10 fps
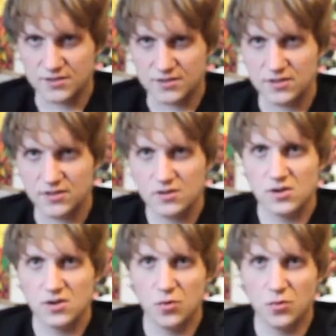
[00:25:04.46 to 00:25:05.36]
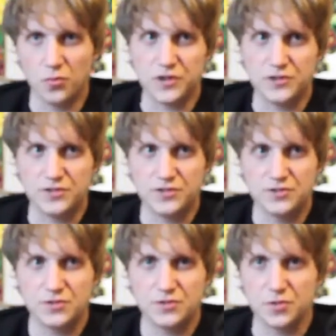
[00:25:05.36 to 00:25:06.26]
Hector,
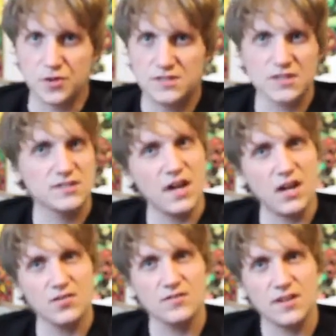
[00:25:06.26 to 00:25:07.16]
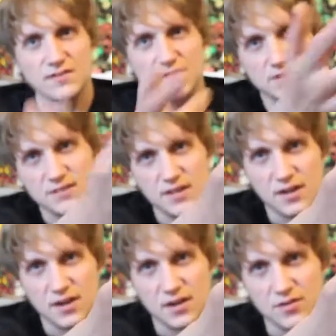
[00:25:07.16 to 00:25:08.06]
which was $6, as you can
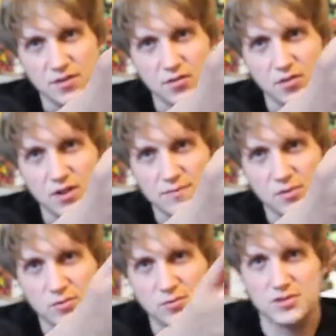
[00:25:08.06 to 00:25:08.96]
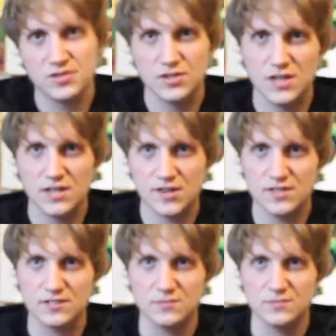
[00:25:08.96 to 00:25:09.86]
see there on the little label, which
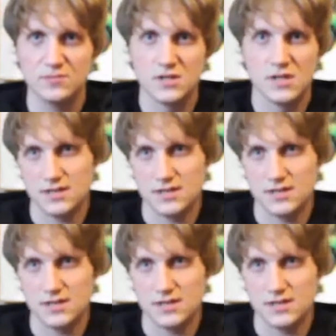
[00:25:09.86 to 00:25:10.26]
is awesome.